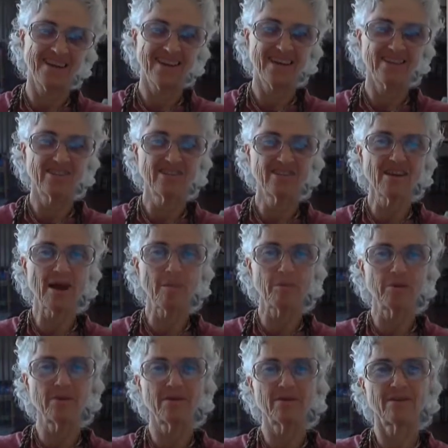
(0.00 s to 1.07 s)
It just
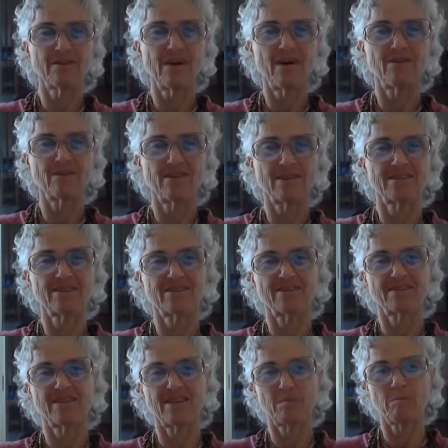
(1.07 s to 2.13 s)
happened, now let's
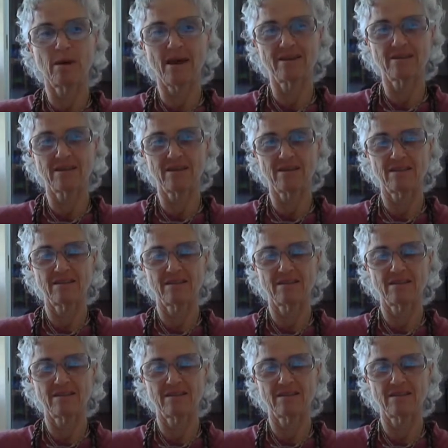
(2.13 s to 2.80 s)
get past it.